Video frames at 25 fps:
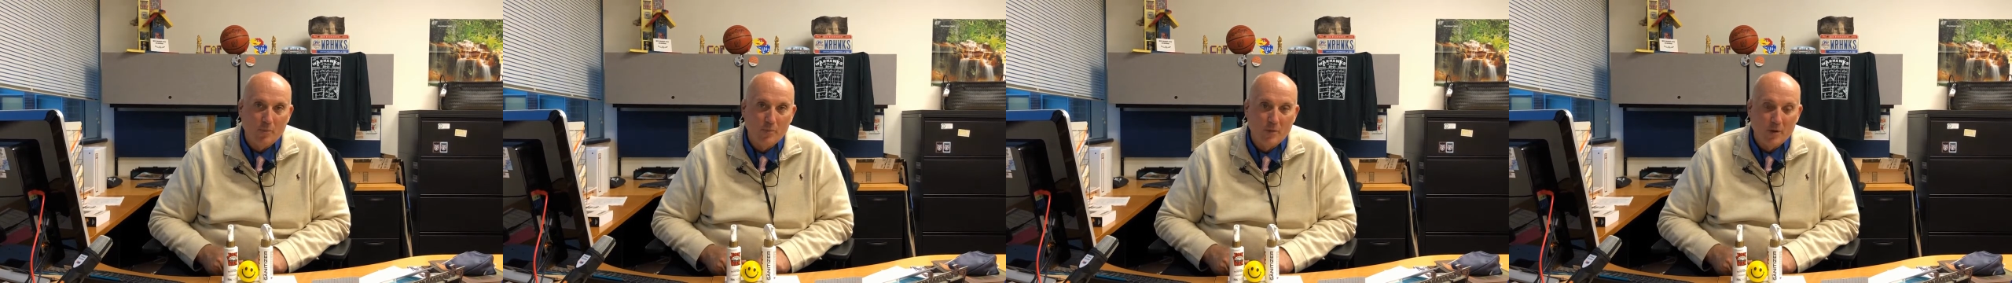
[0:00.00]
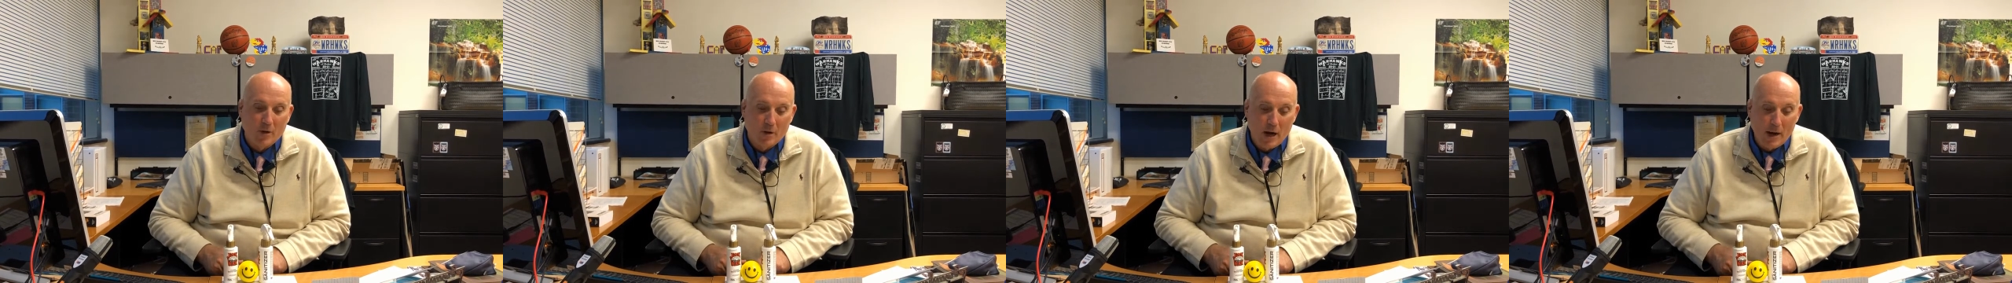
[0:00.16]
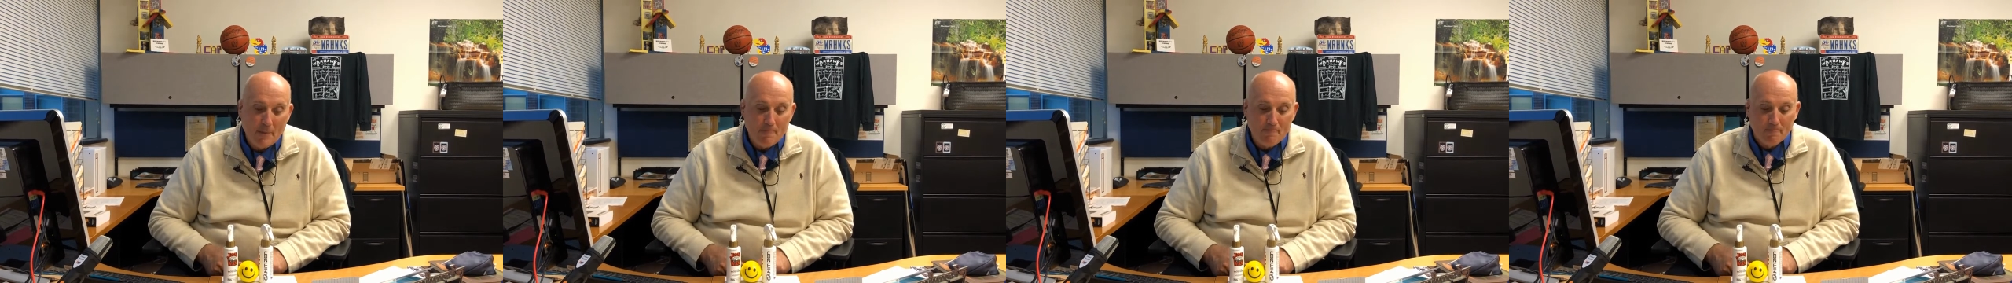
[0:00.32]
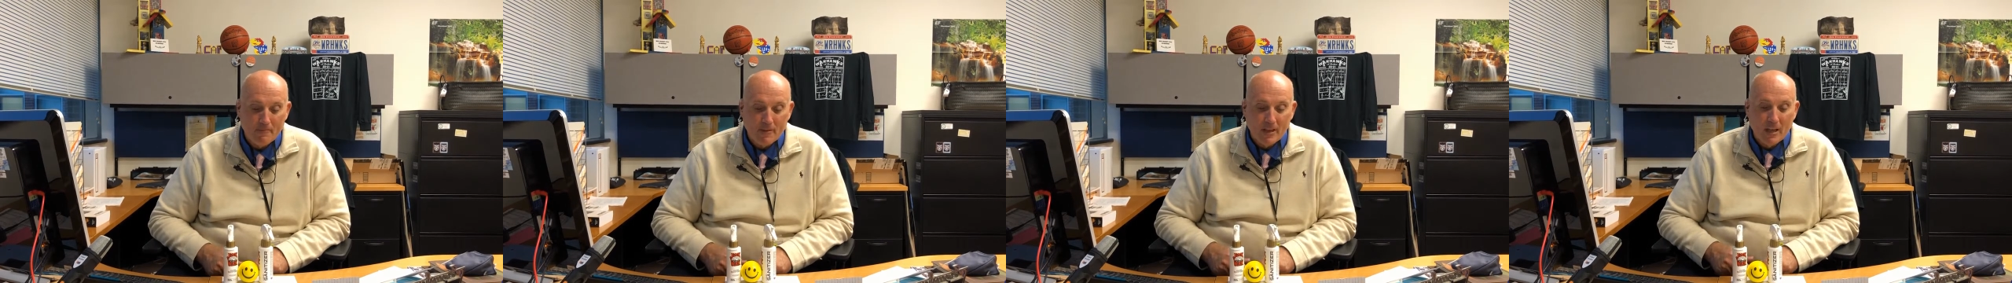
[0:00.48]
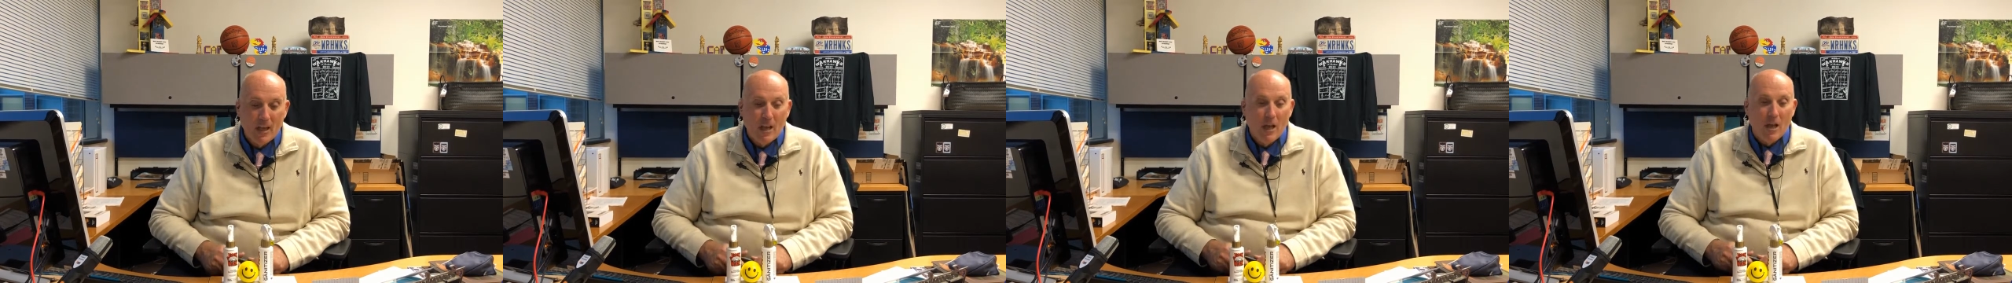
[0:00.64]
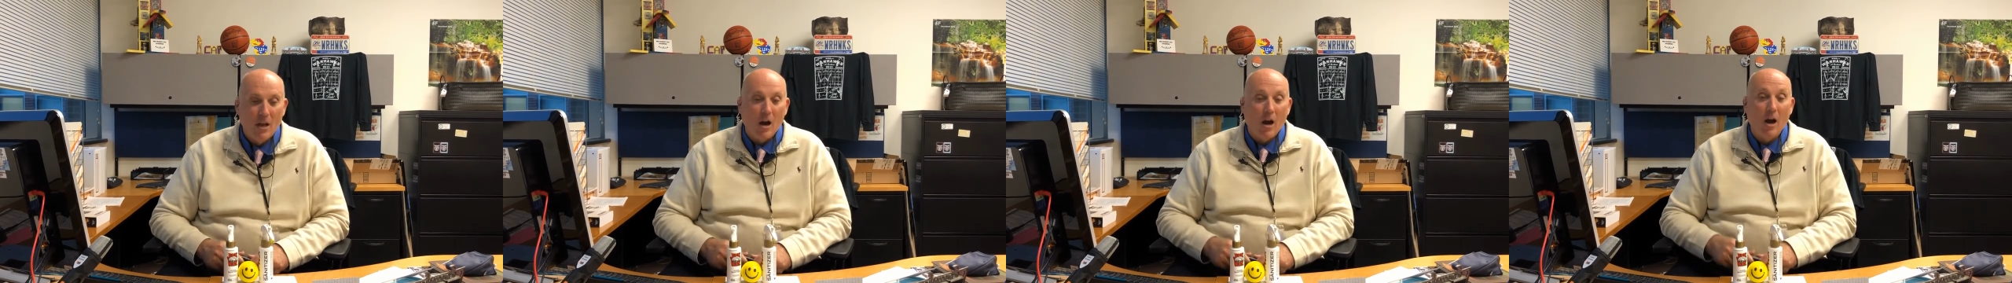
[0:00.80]
All right?
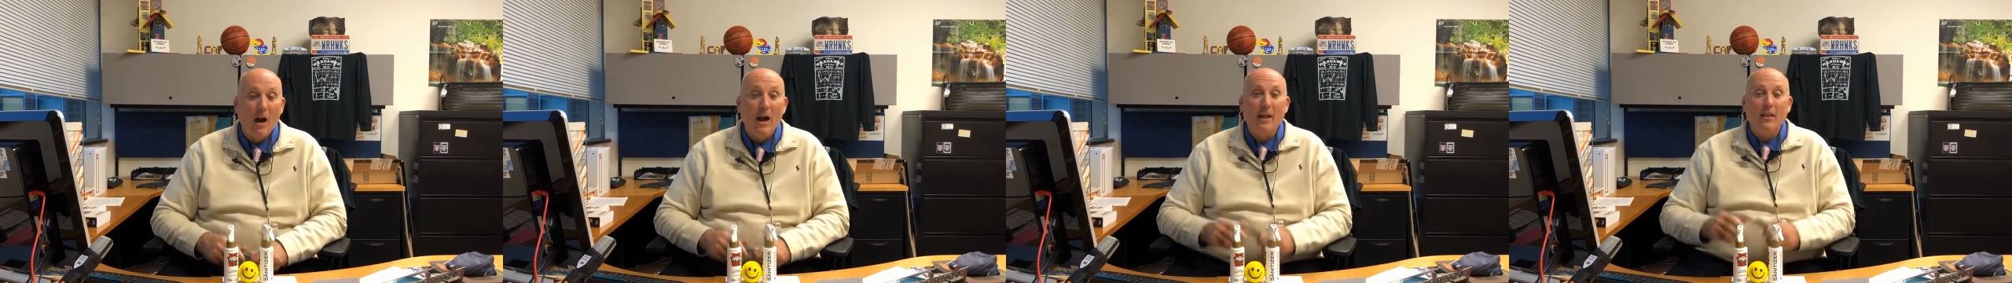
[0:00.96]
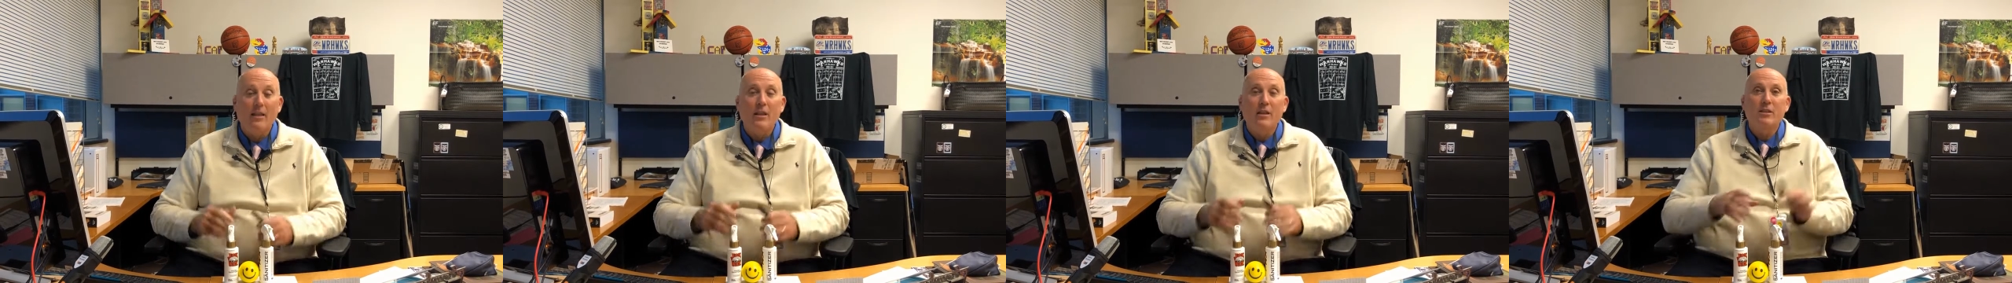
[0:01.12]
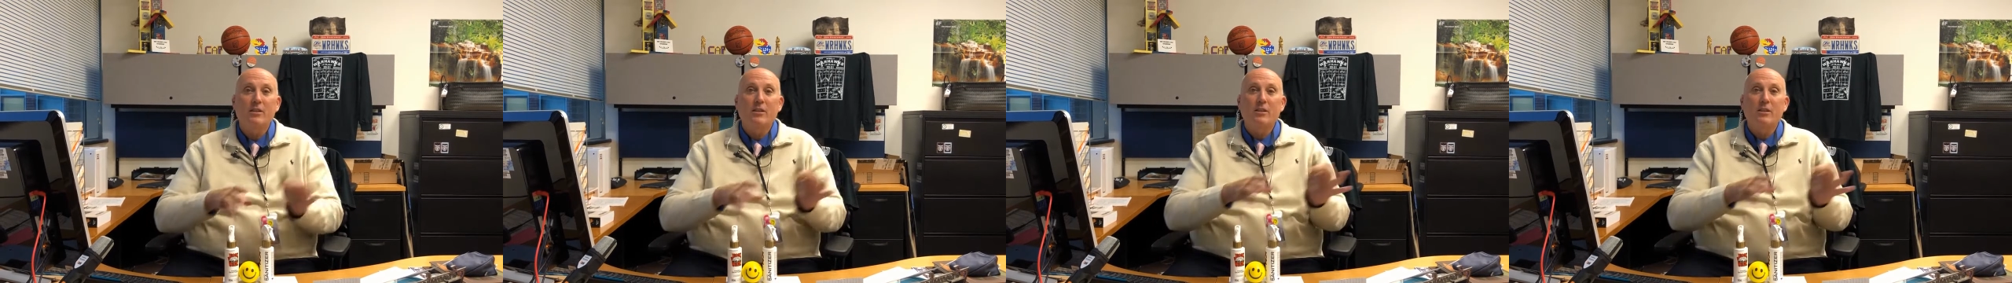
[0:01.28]
All right, let's